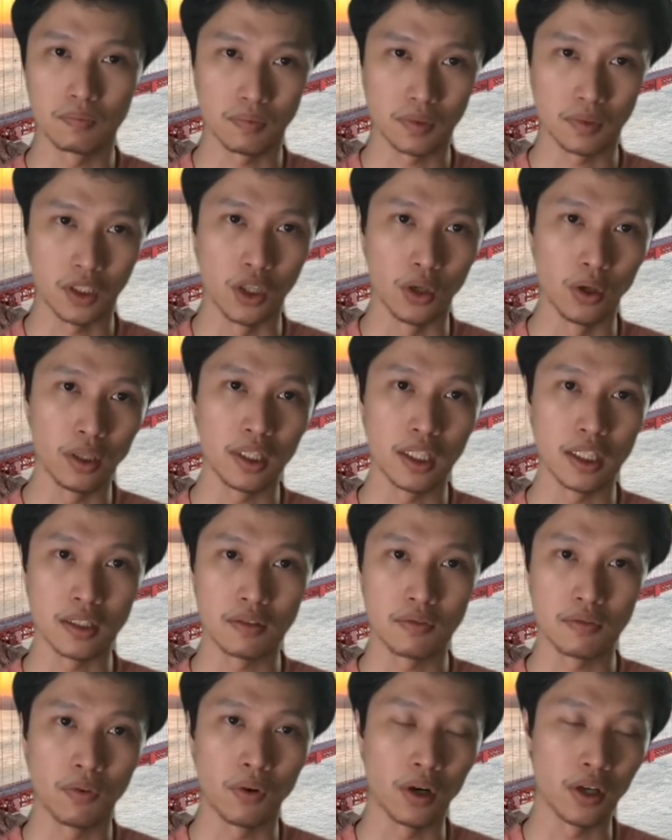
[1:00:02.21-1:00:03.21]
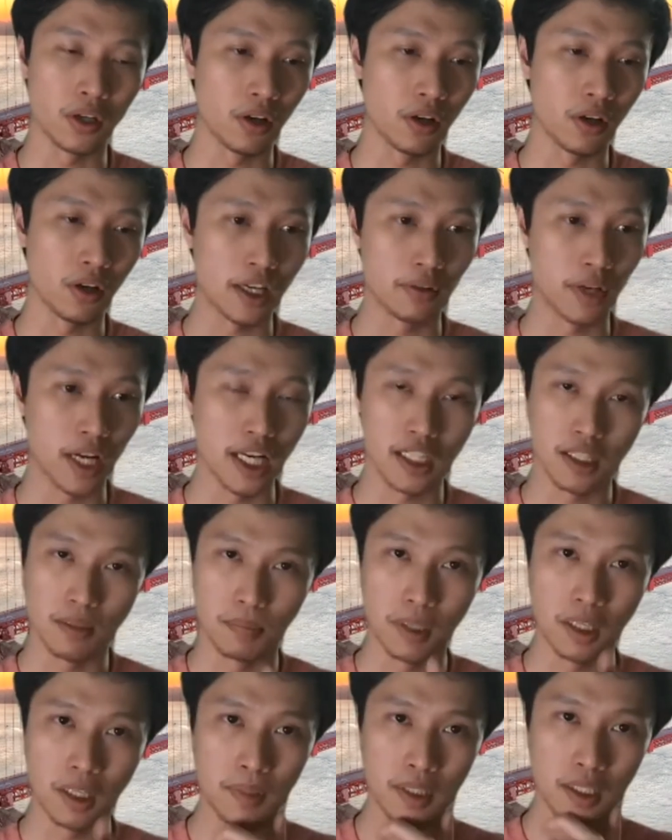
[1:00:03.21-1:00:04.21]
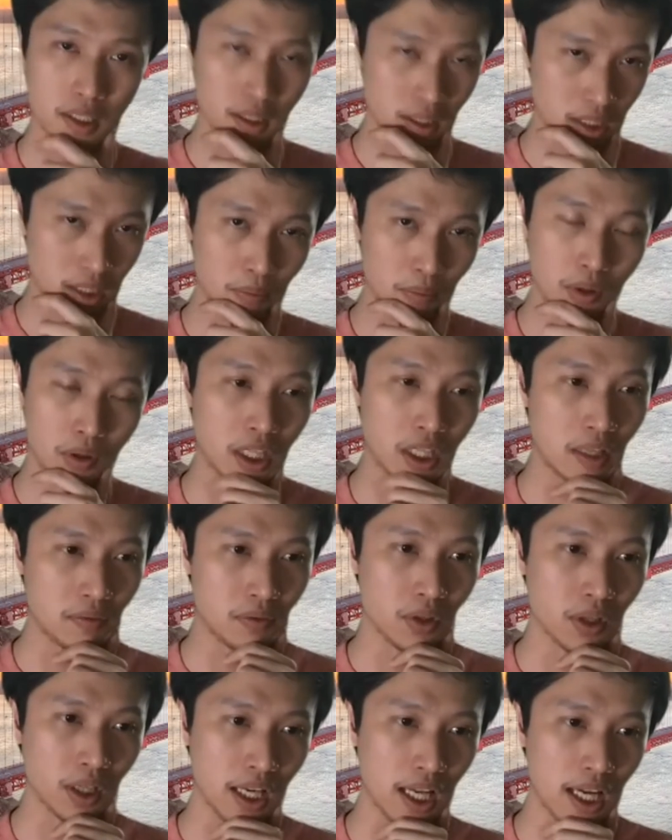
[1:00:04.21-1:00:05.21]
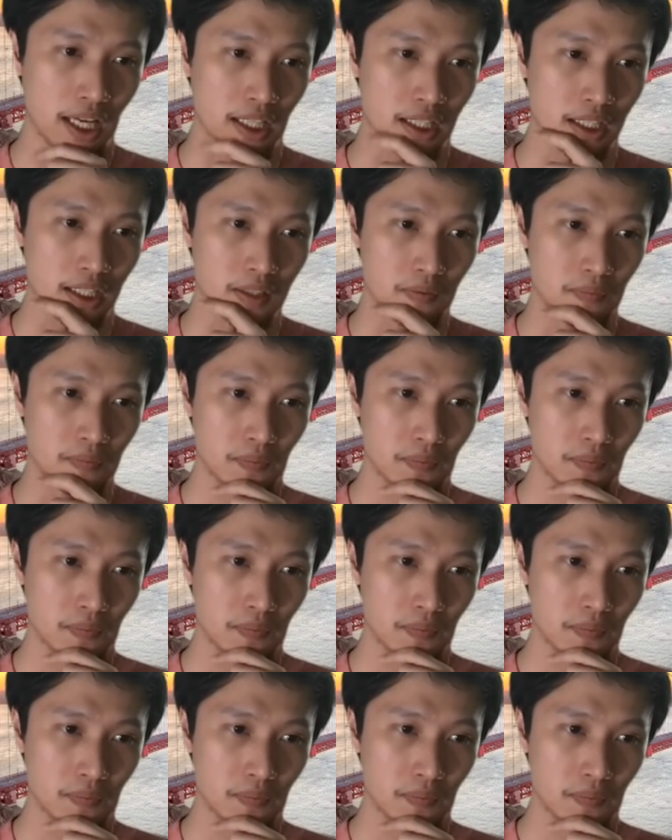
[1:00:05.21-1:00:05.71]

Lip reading: doing this for your education purpose, they give you a license.